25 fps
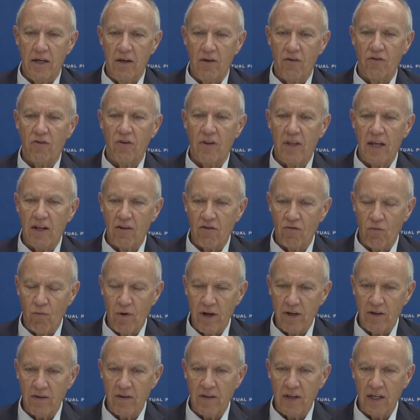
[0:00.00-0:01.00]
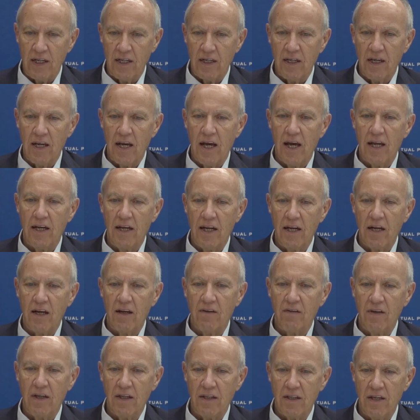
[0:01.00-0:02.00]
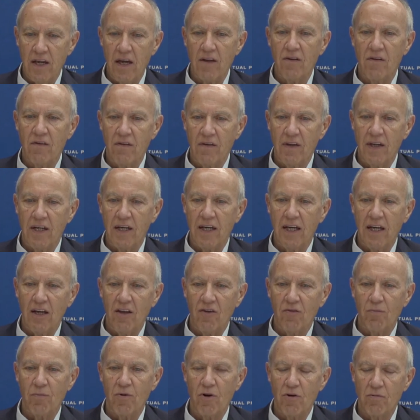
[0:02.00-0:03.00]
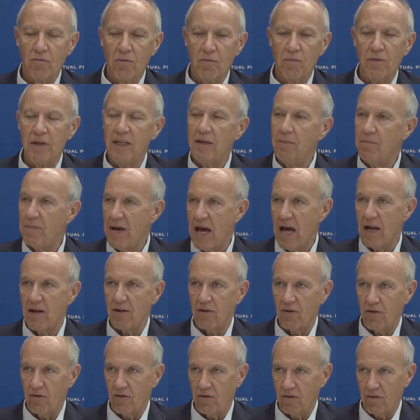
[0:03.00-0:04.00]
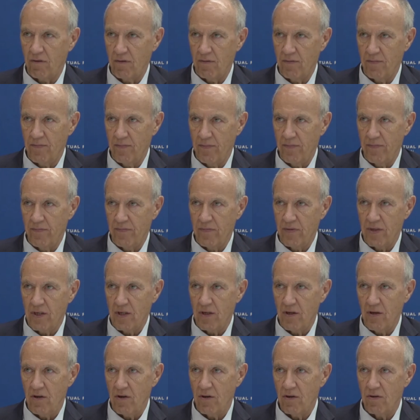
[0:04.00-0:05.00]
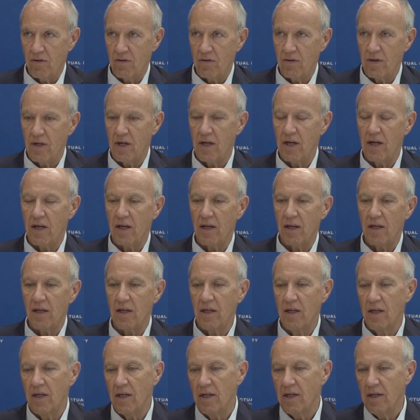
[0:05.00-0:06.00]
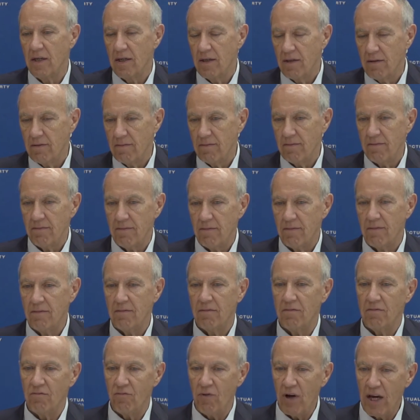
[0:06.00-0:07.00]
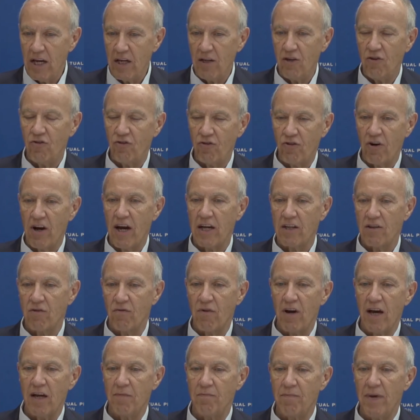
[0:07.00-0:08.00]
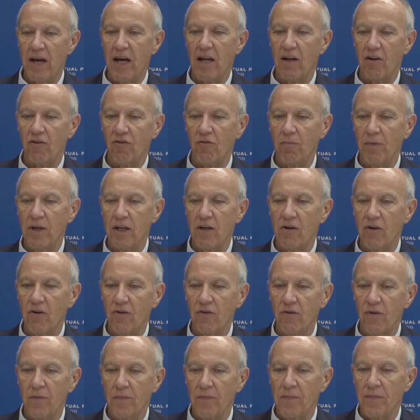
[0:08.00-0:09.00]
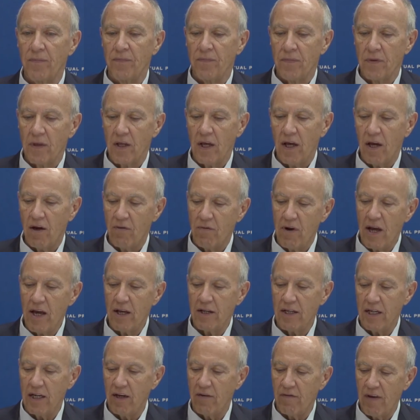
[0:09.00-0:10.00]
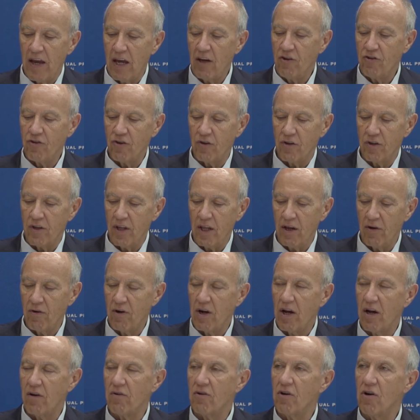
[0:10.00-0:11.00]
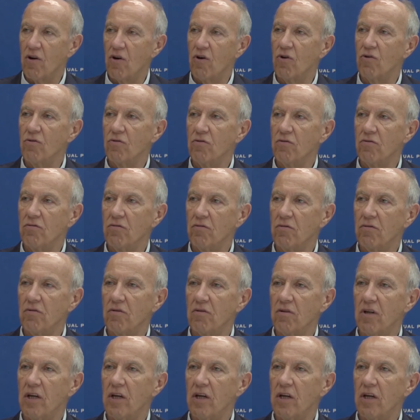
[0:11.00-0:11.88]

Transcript: So that's one thing. And then I think the other thing is probably balance. You know, where do you strike the right balance? Because around innovation, there are a whole